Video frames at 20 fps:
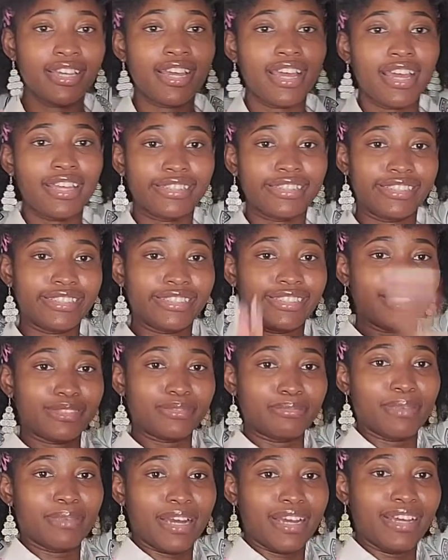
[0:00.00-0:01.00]
And this is
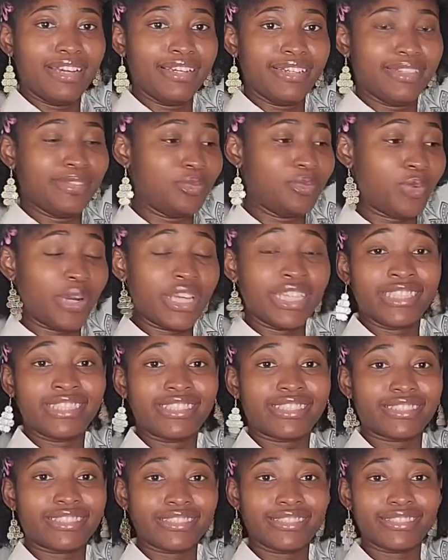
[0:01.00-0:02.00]
my
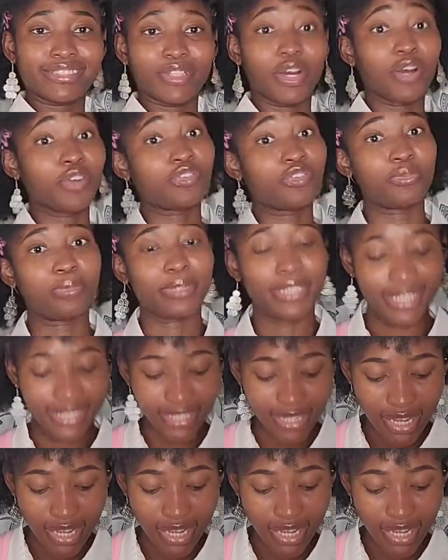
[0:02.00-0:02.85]
waist, God forbid.